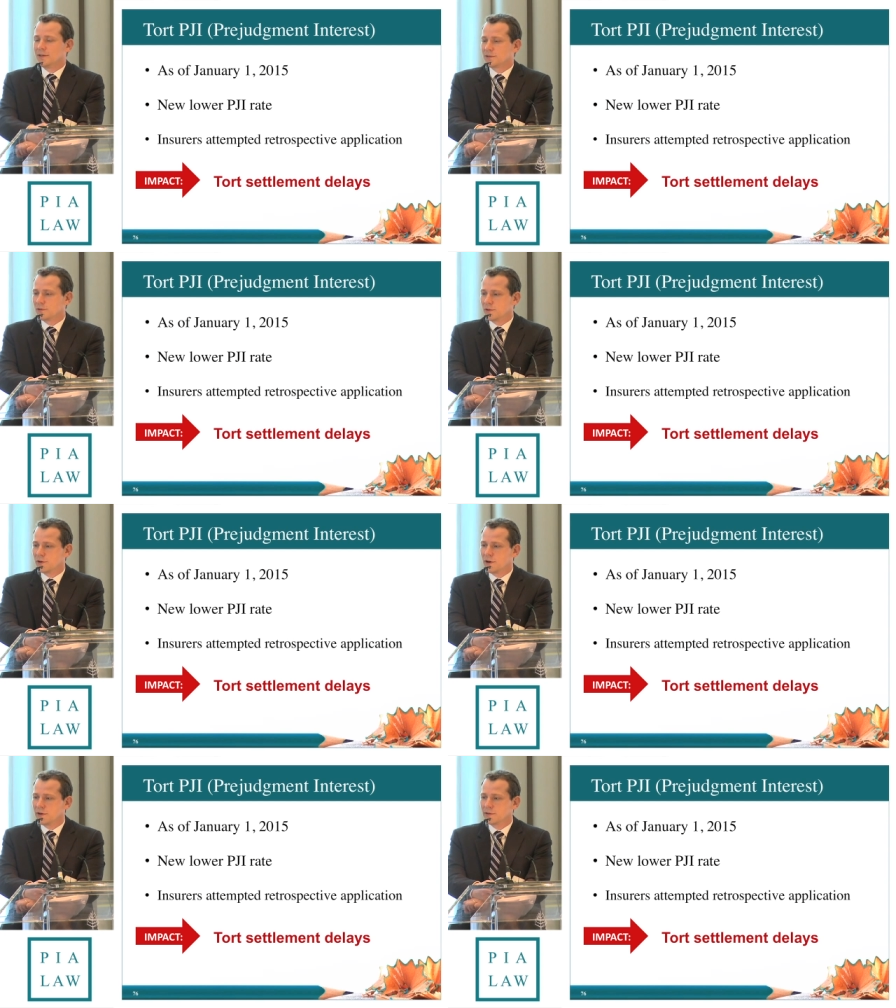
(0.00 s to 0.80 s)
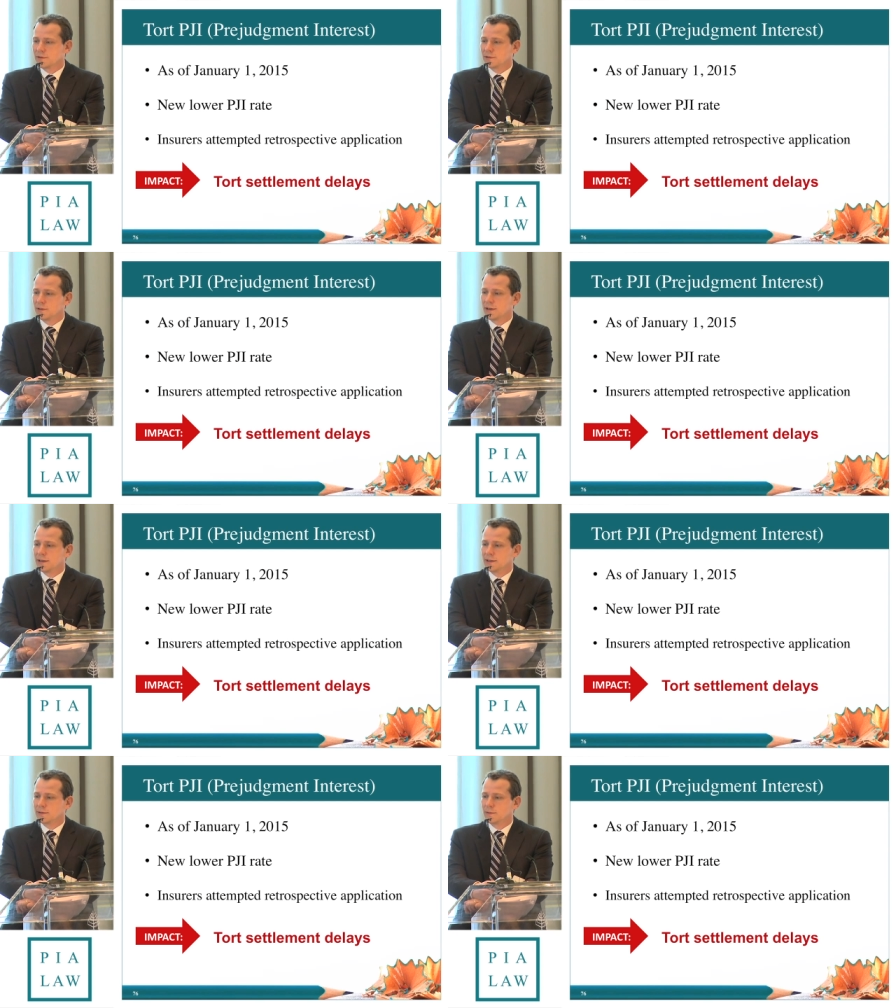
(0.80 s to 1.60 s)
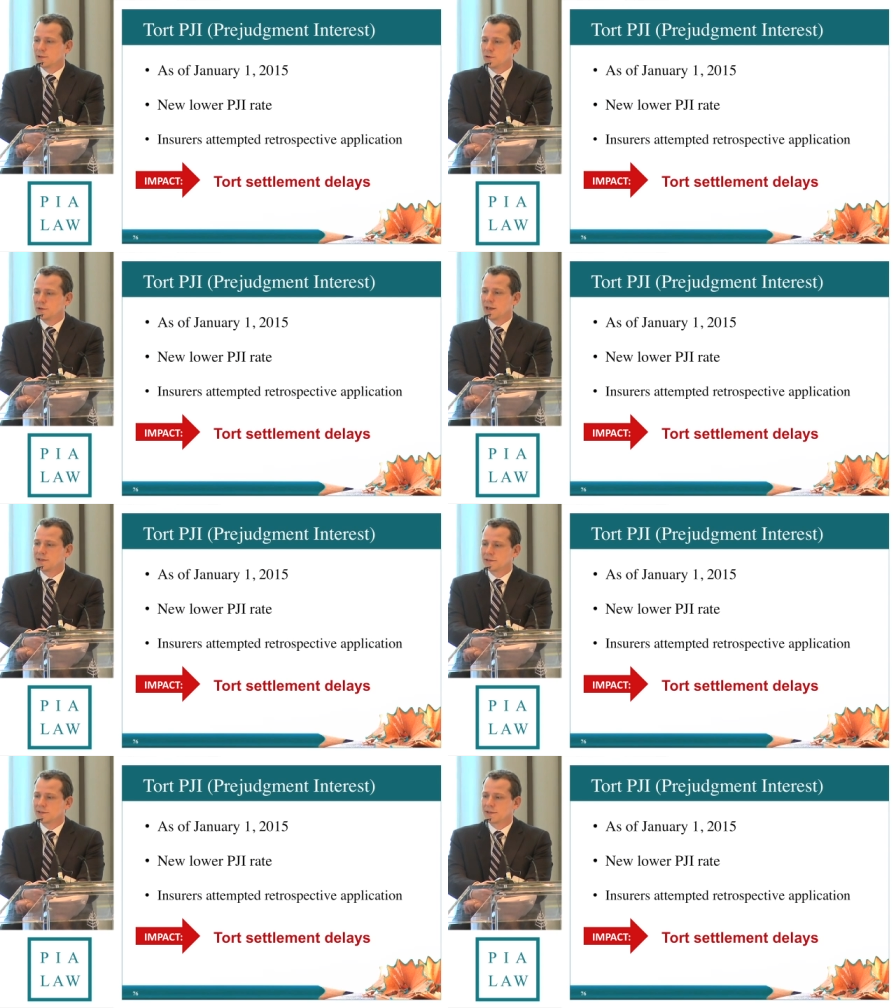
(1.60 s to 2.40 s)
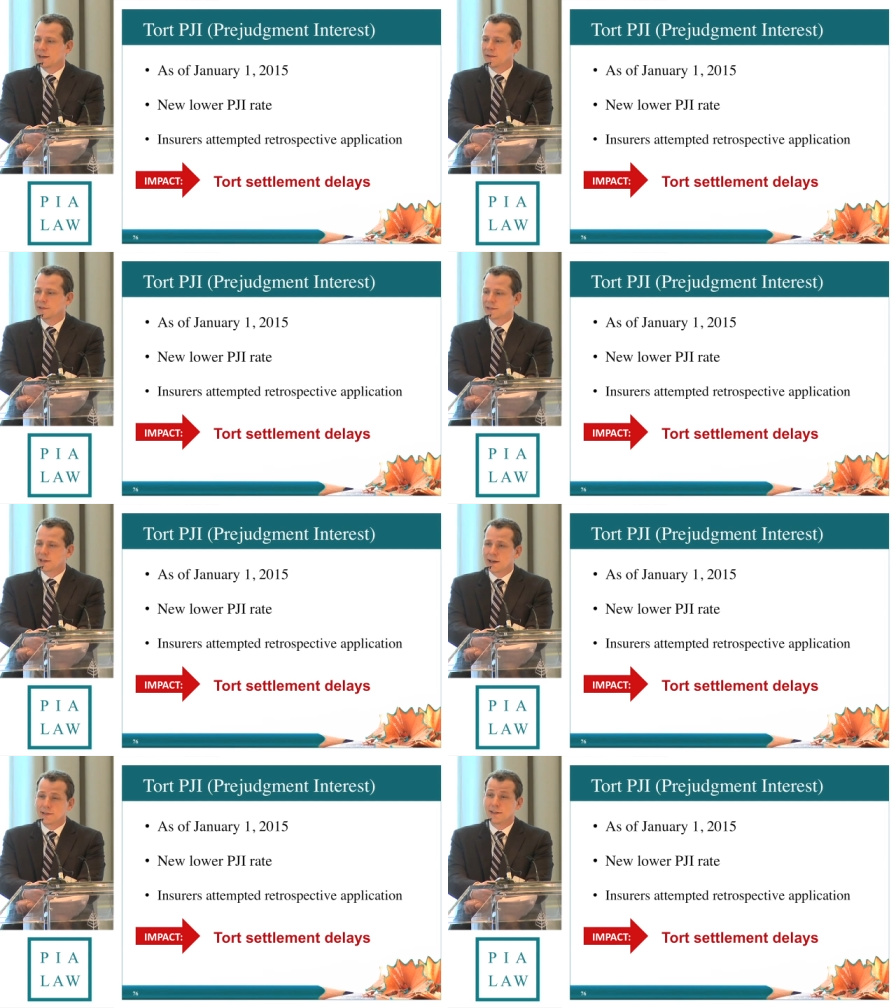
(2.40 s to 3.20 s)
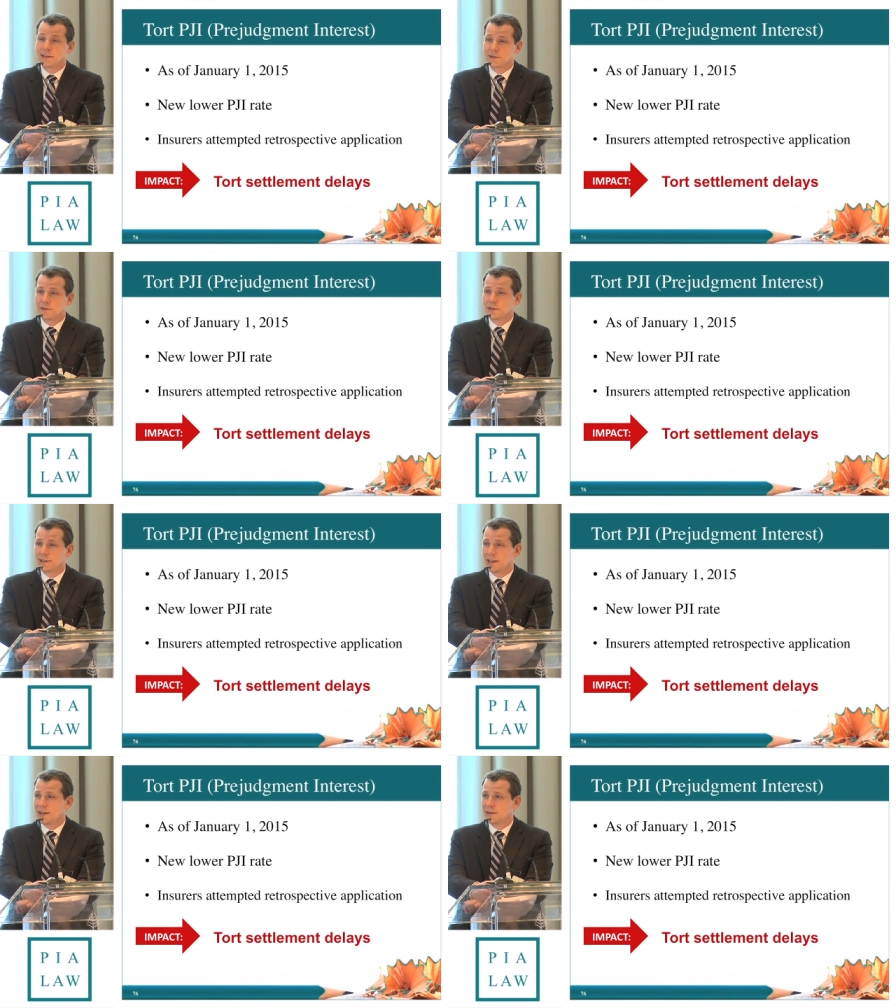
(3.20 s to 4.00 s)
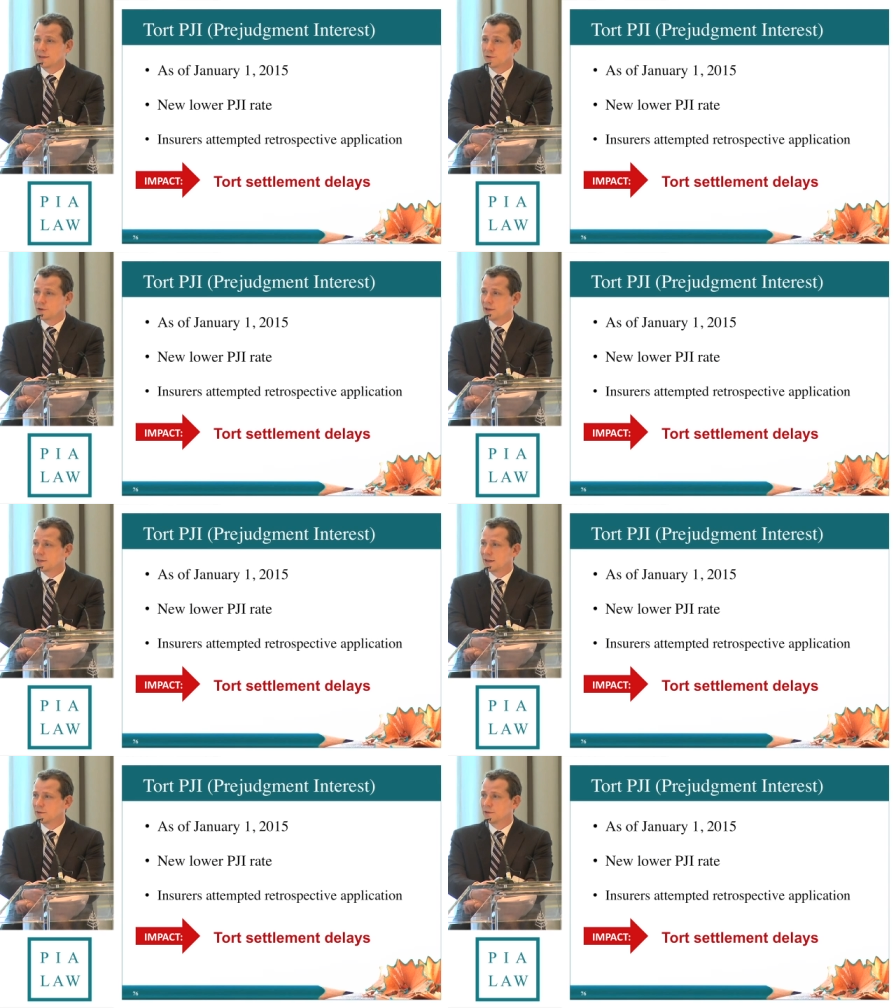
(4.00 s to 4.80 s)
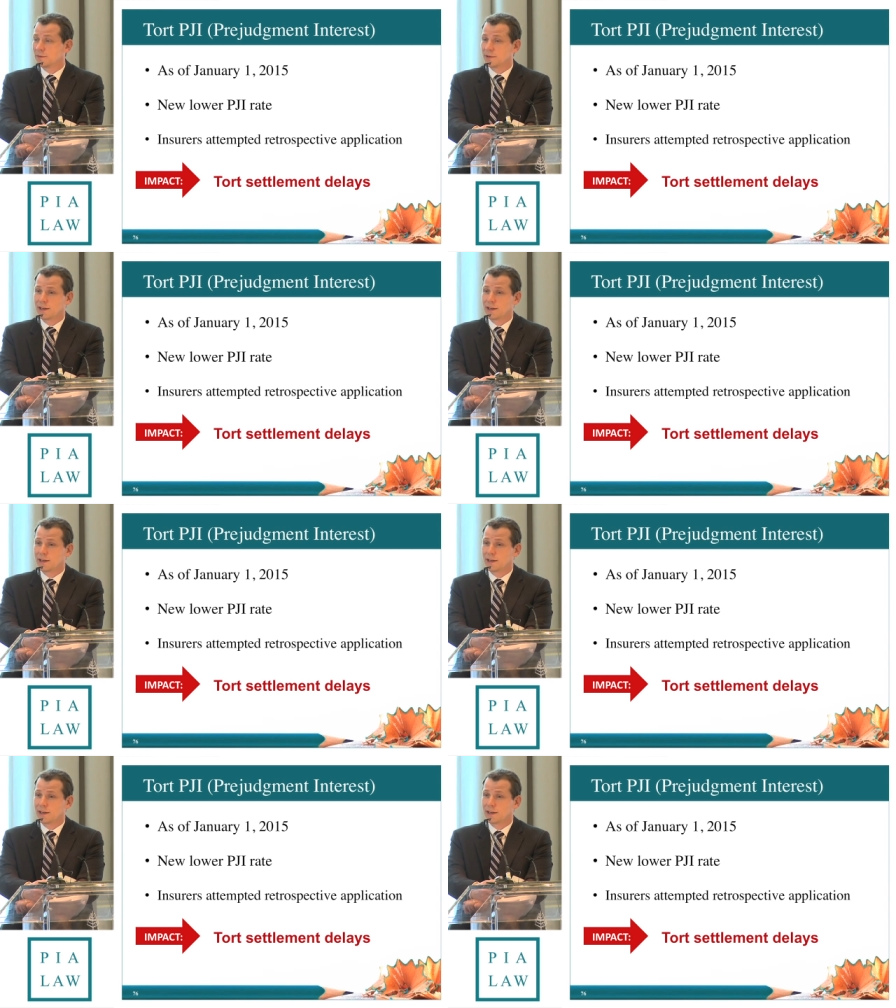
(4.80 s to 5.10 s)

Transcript: So there are 2 cases that have decided the issue to date at the trial level.